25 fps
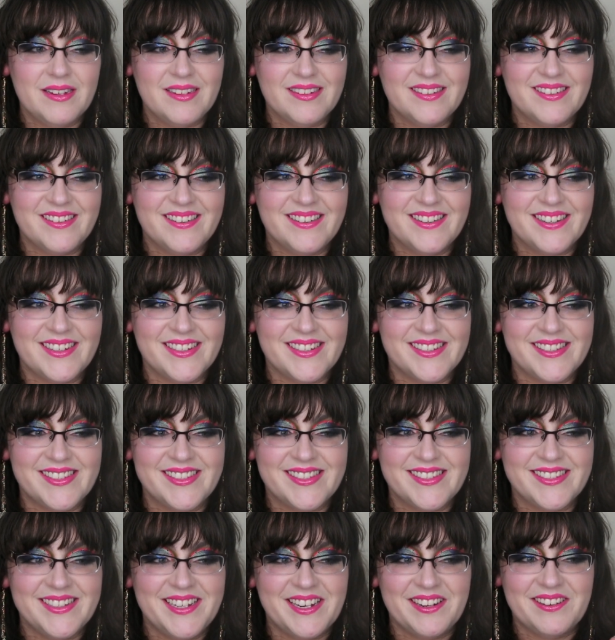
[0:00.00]
Because,
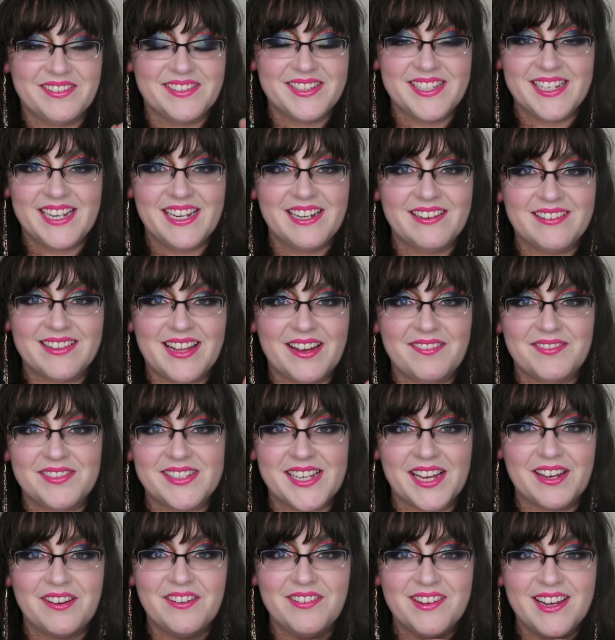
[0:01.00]
you know, Sahil then was
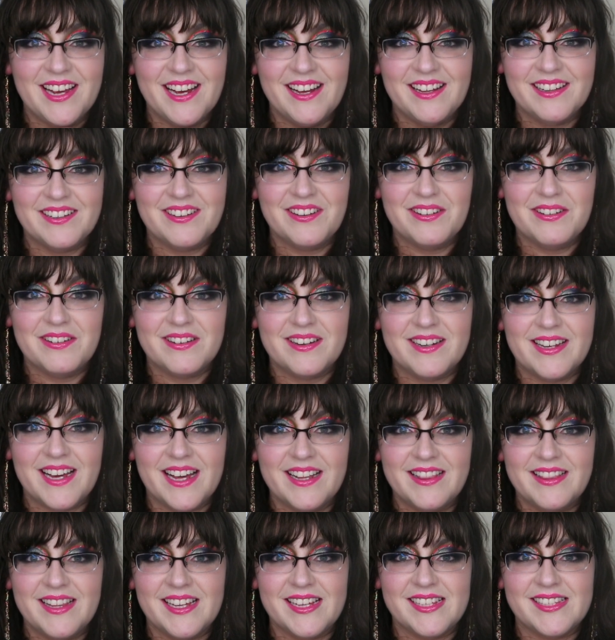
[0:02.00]
like, oh yeah, I'll go
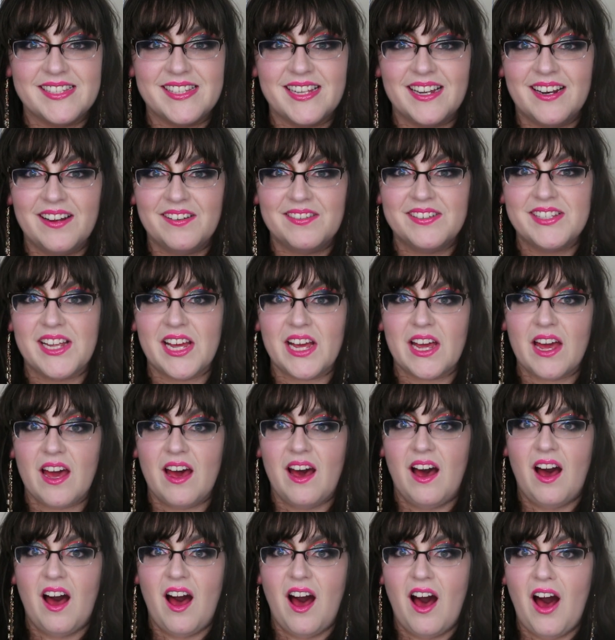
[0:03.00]
get this. And I was like,
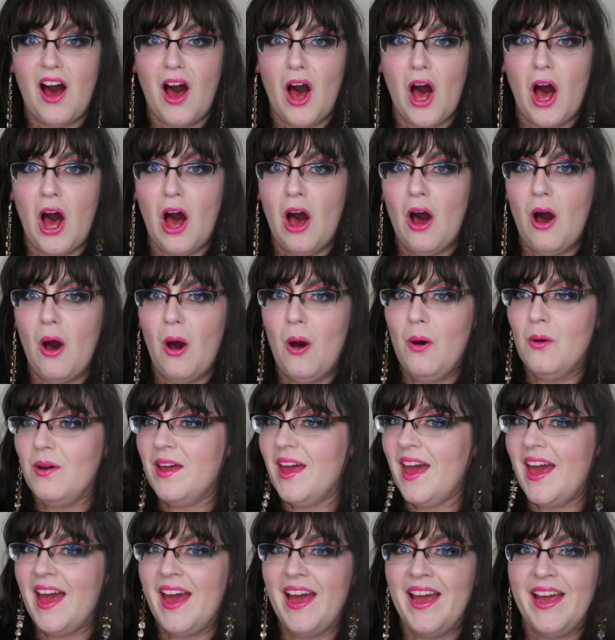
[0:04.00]

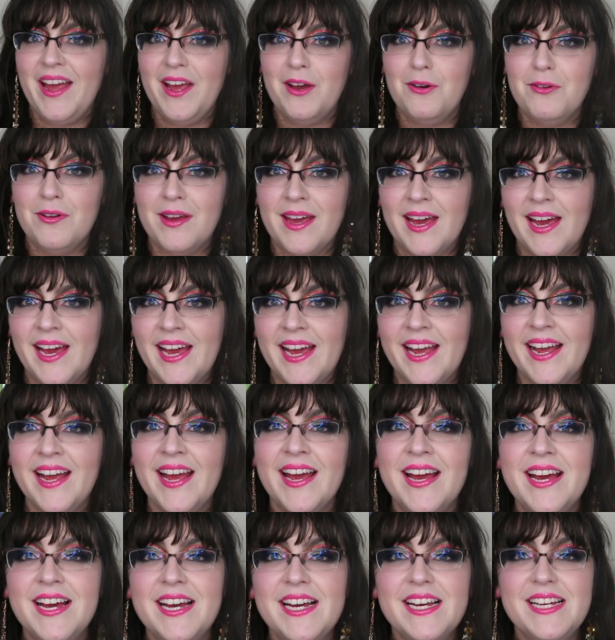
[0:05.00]
okay.
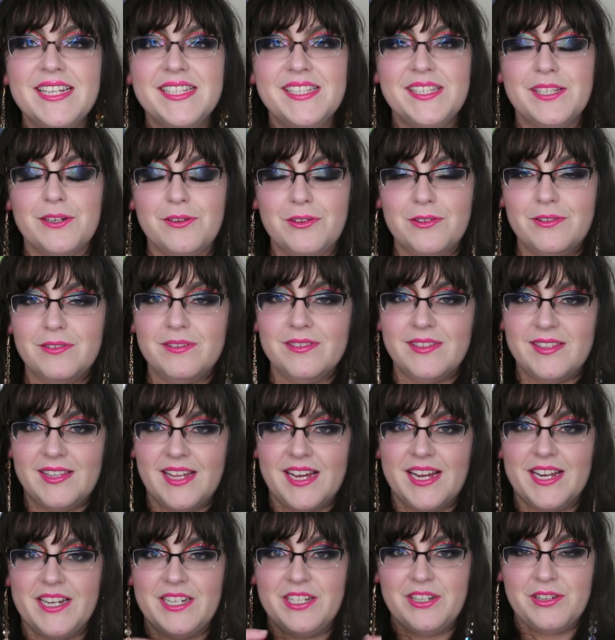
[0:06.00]
So
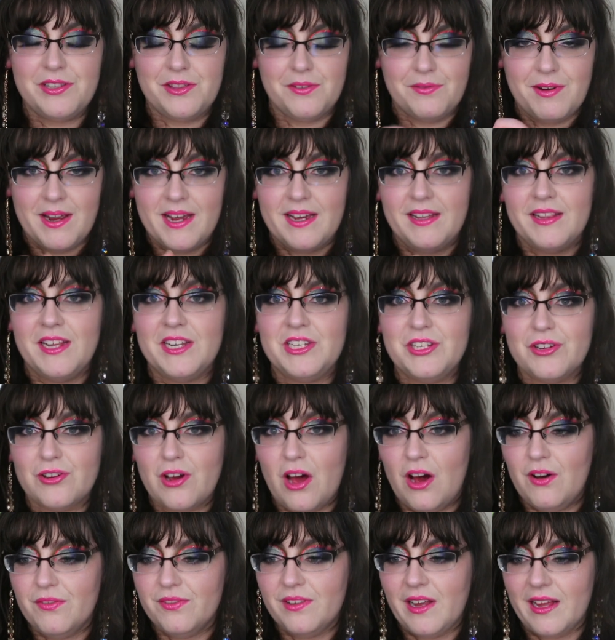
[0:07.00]
they took the ring and they took
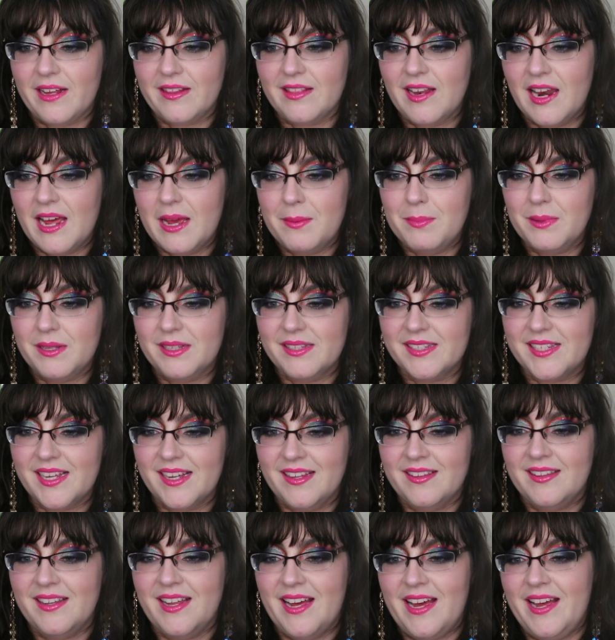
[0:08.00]
off like the labels,
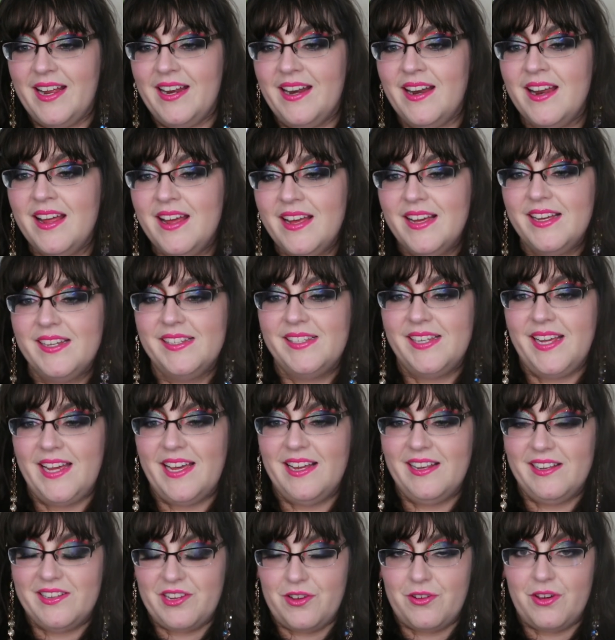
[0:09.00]
and then
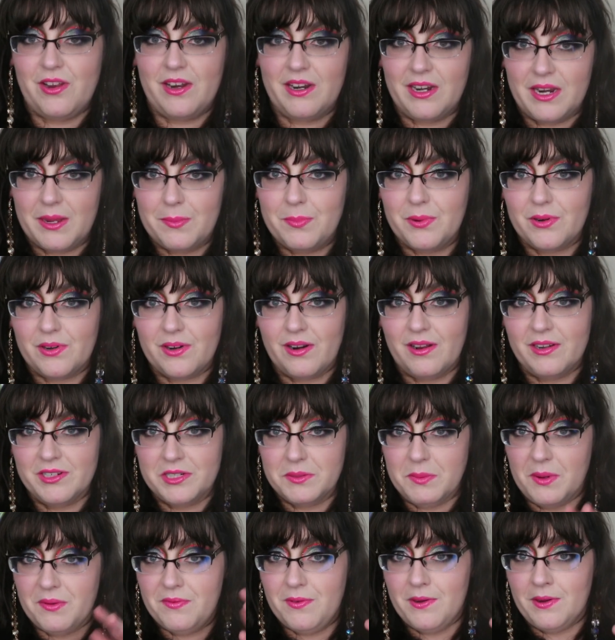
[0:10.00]
Sahil took it and he put it
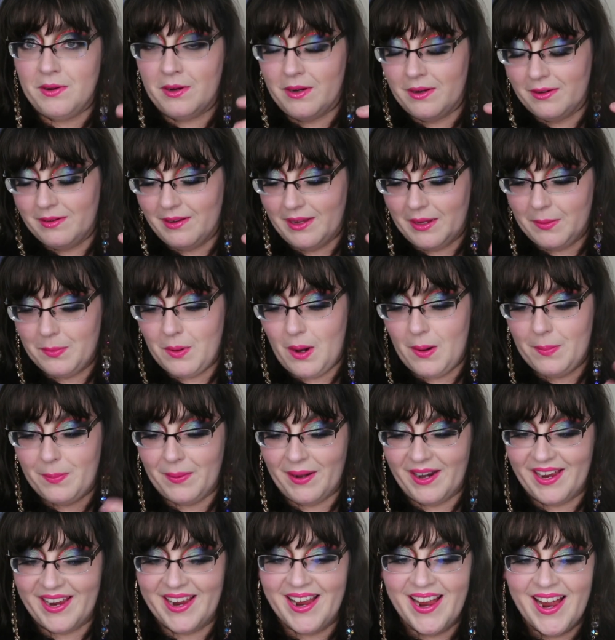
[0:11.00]
onto my finger like
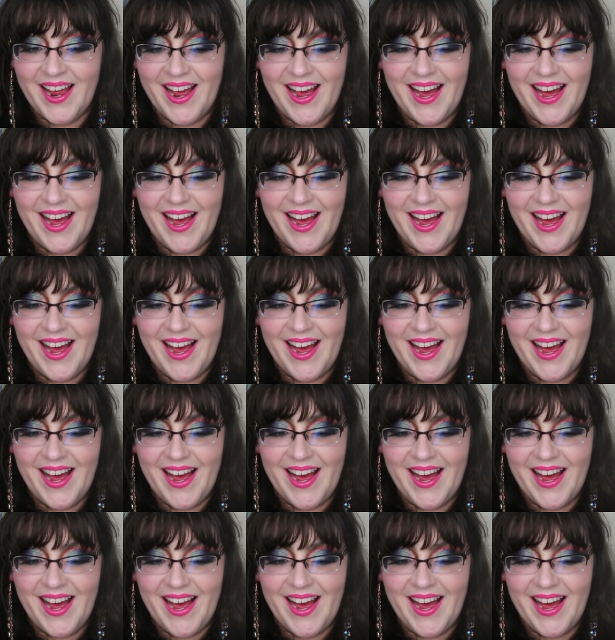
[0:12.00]
properly.